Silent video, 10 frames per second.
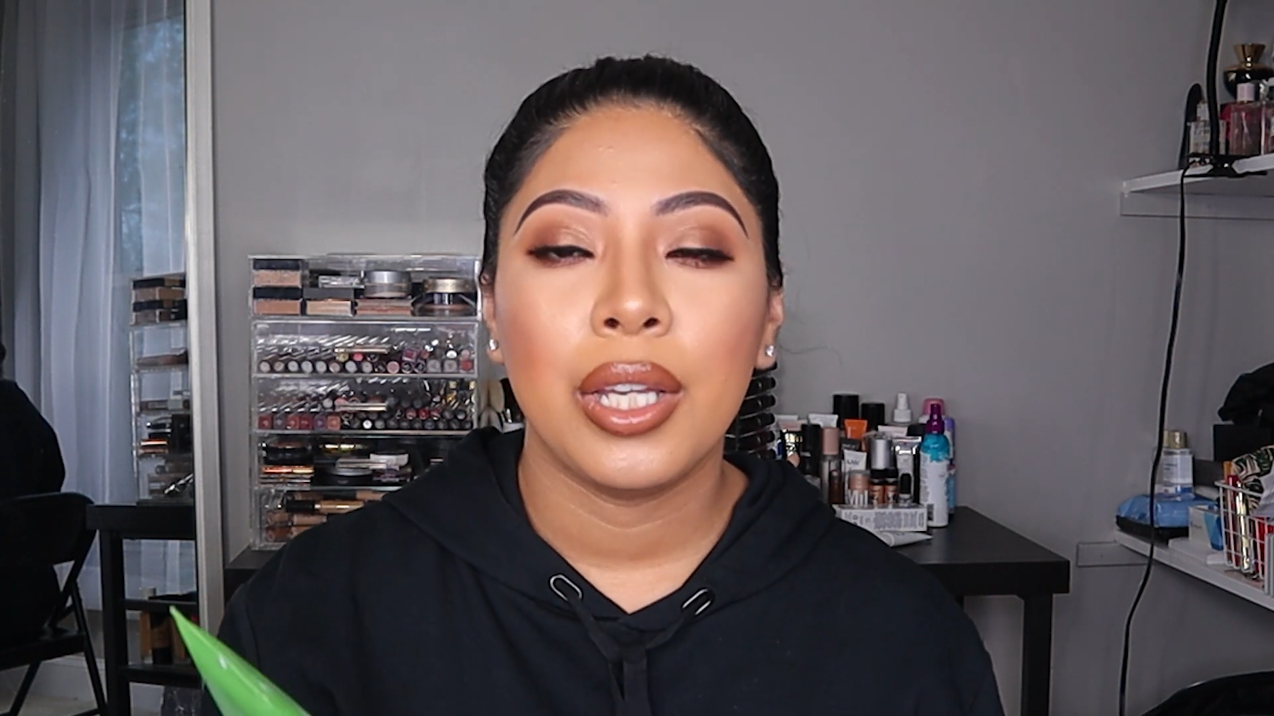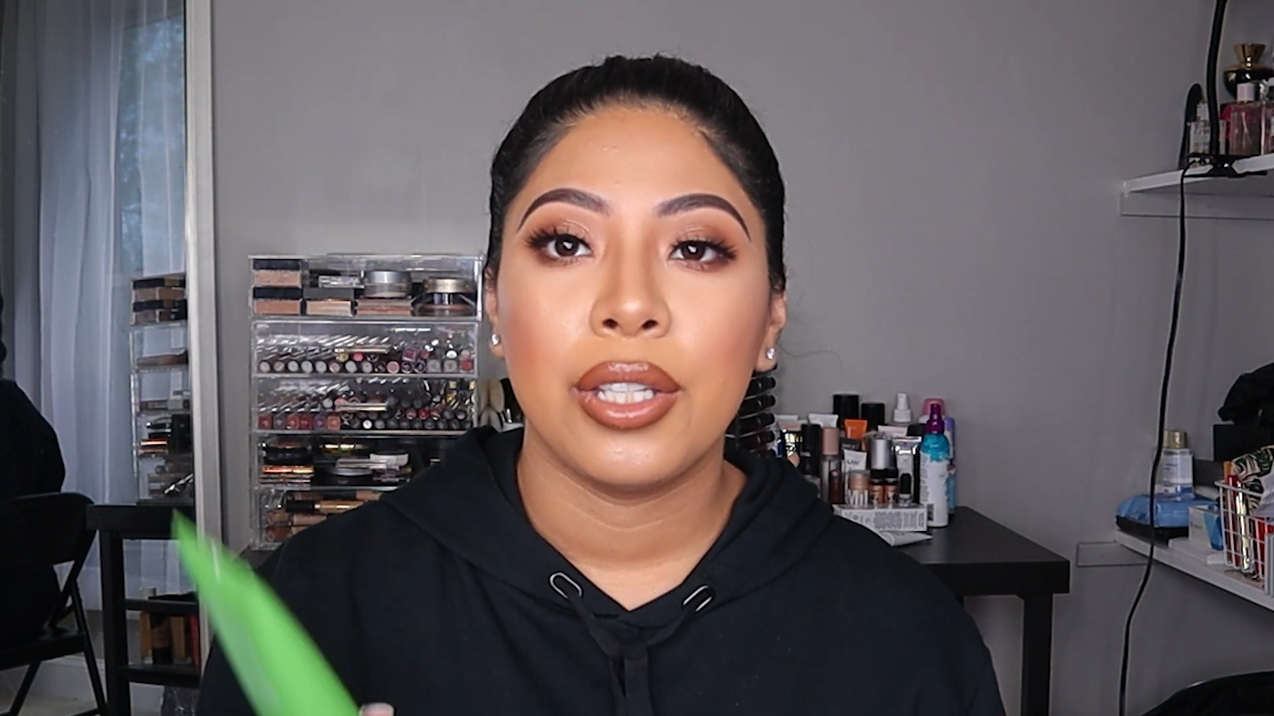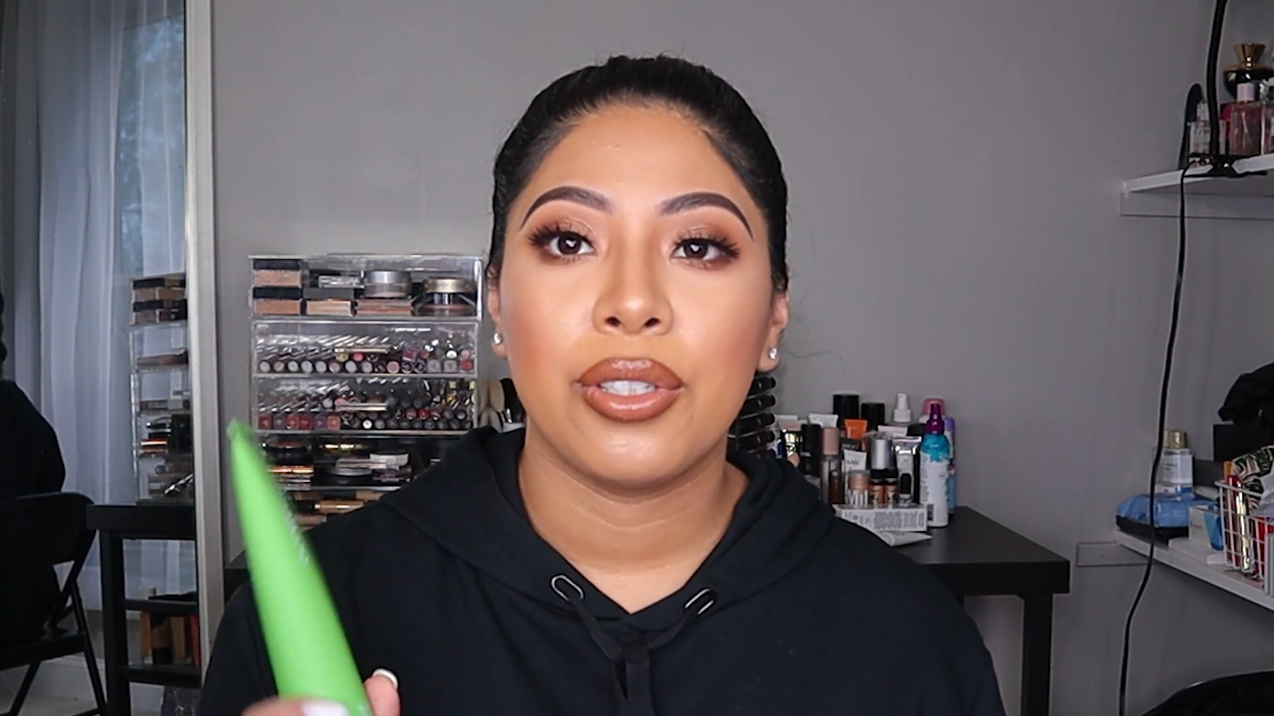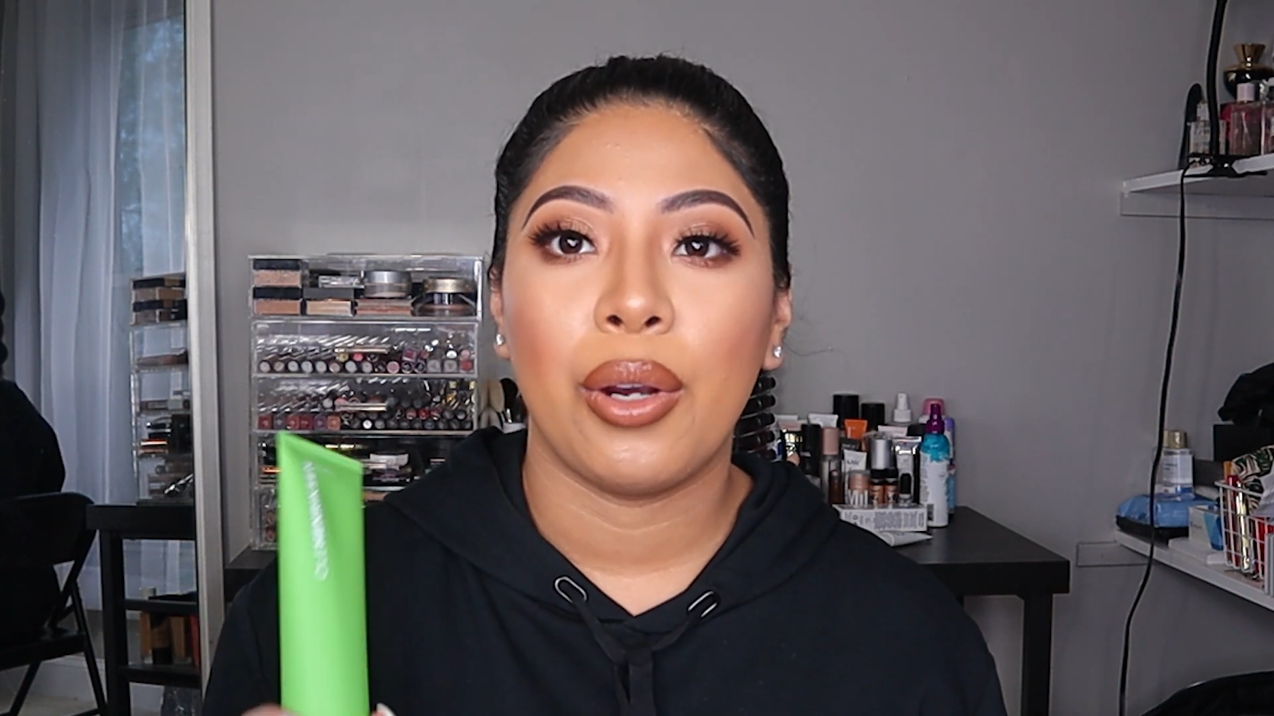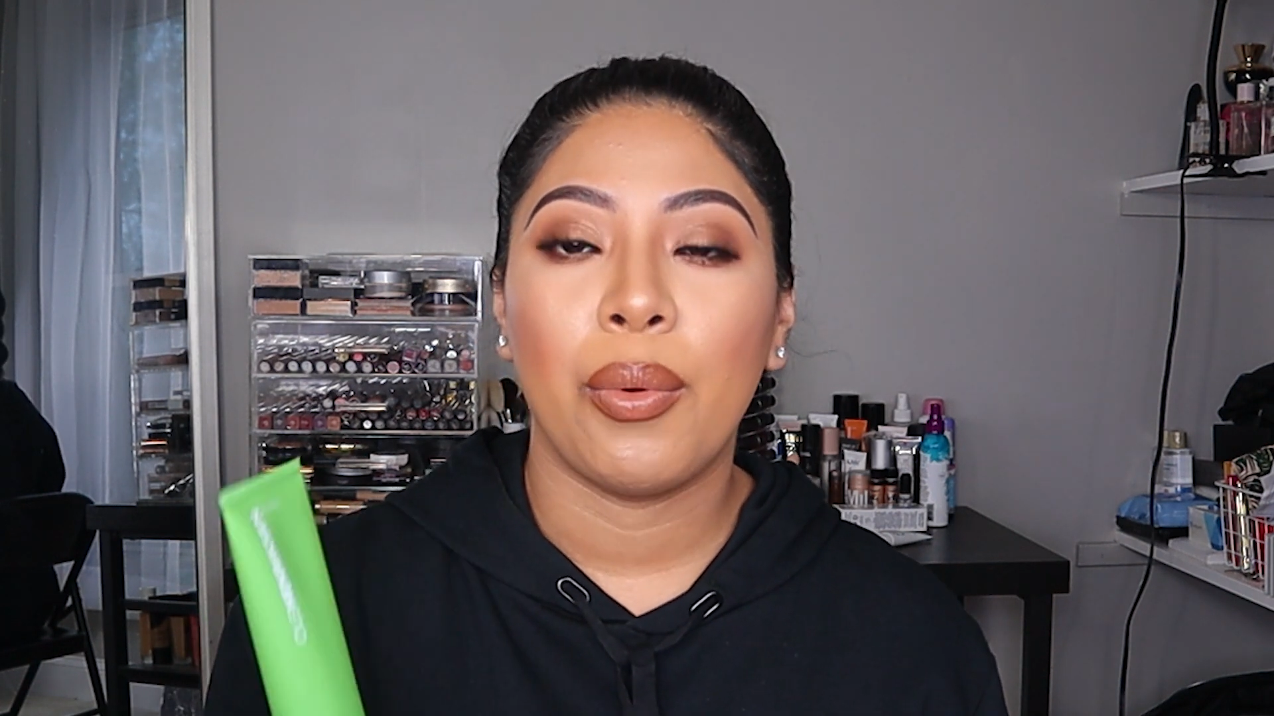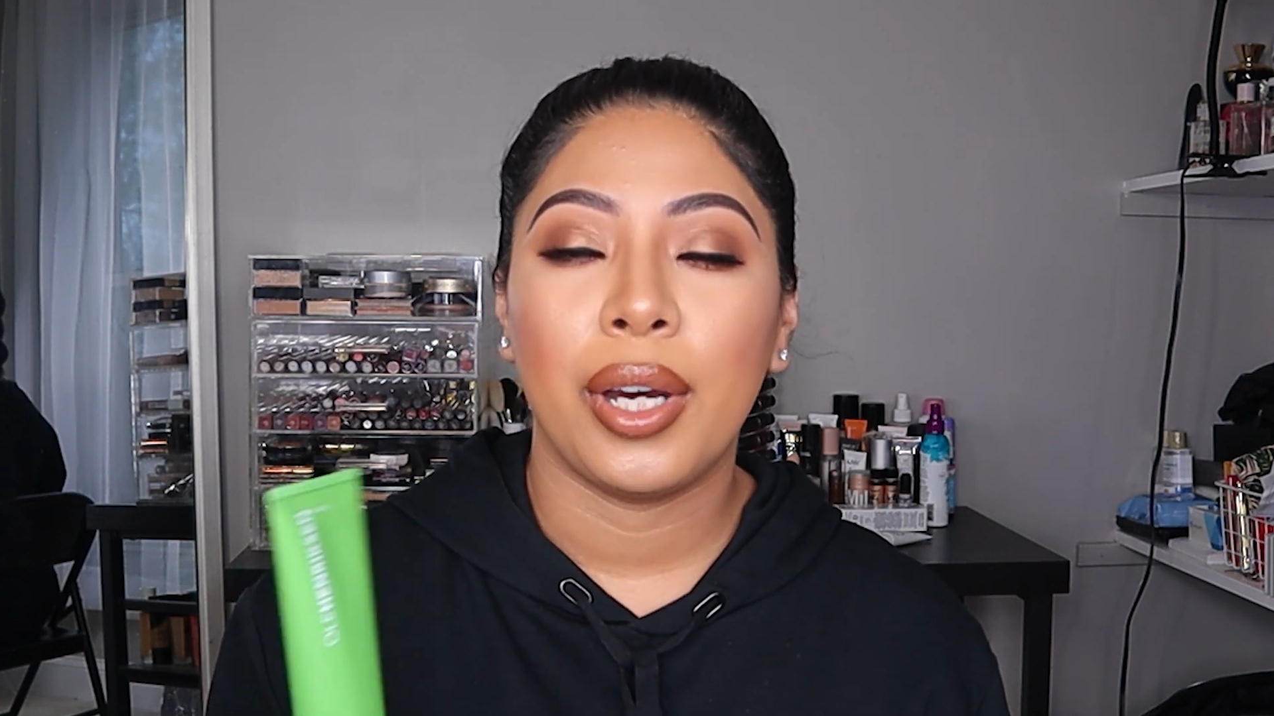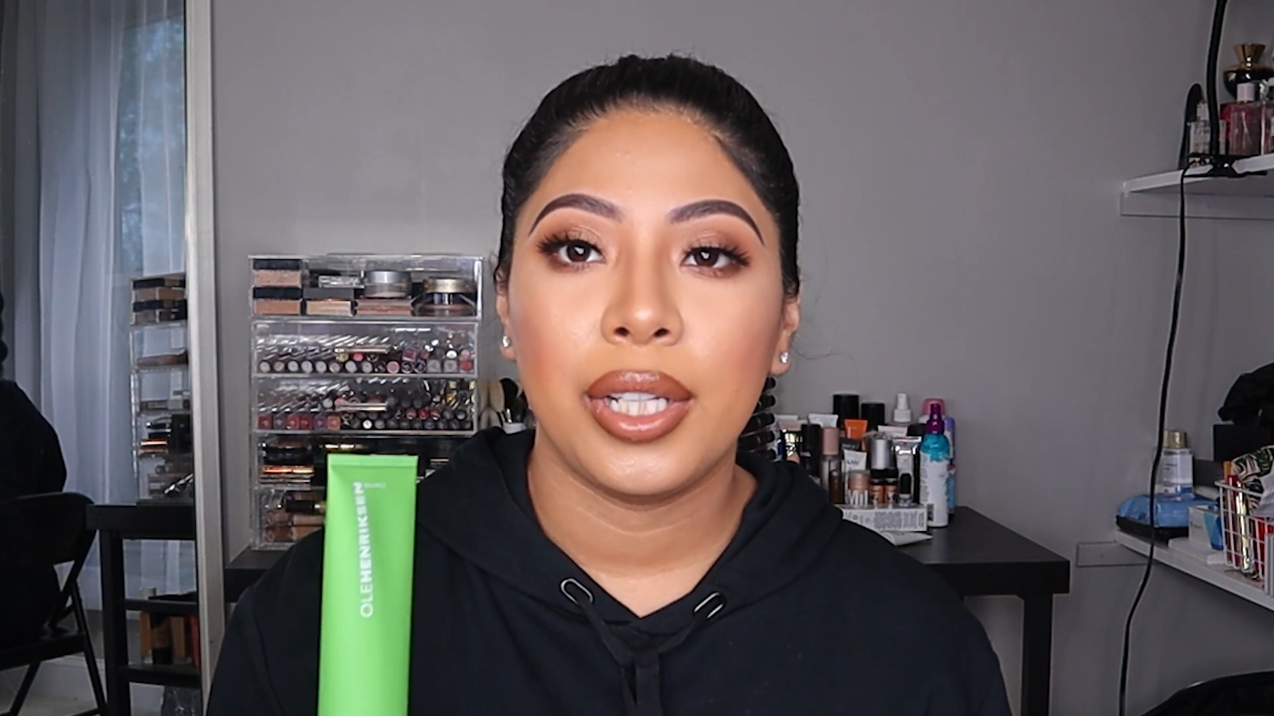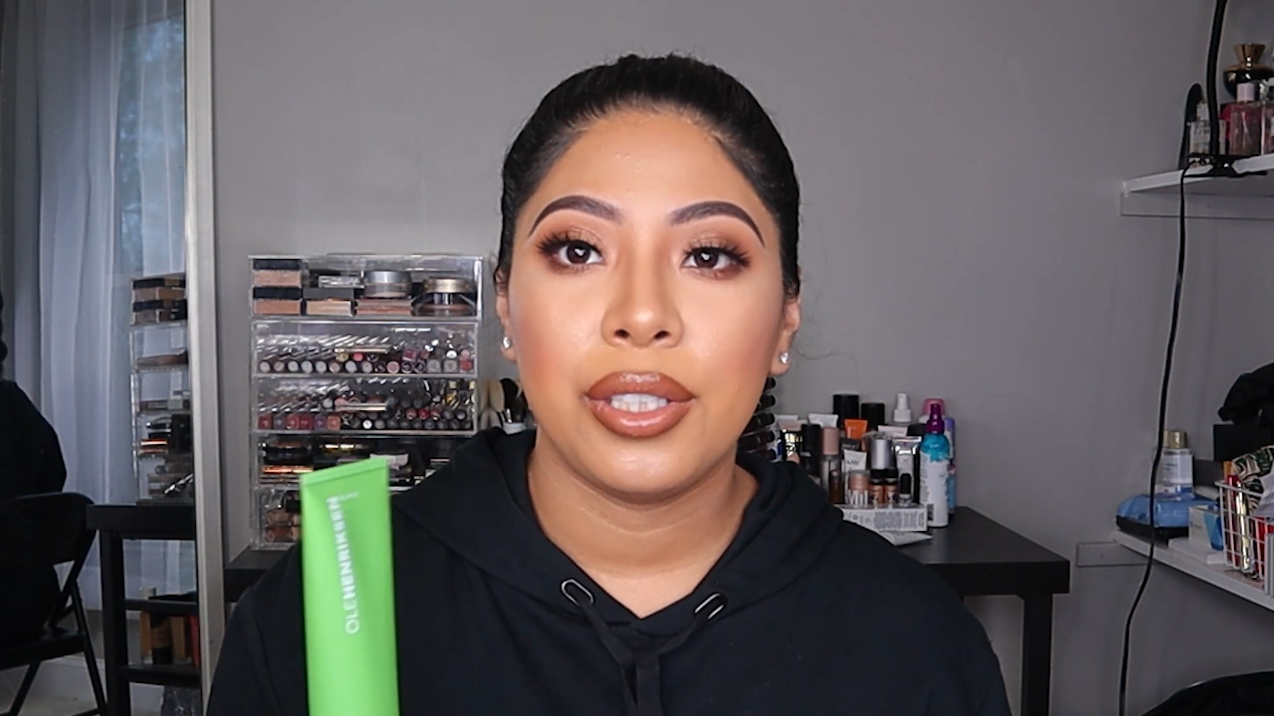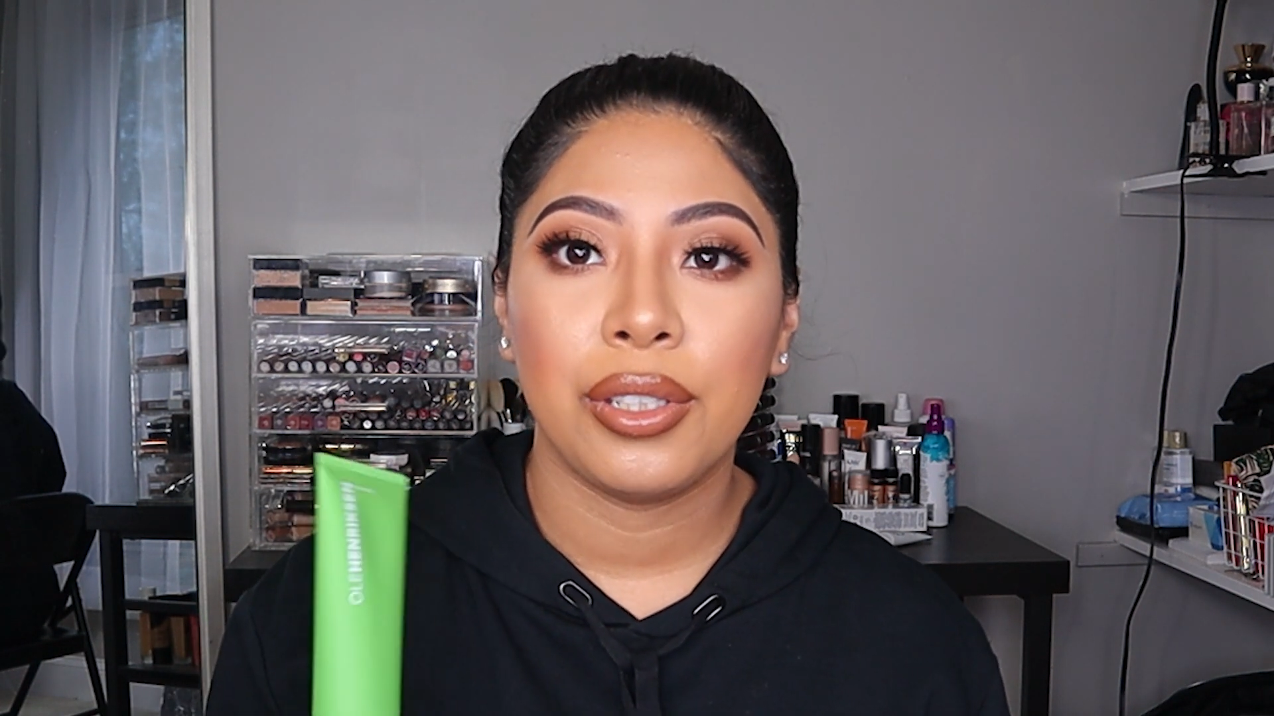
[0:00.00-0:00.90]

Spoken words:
So I wanted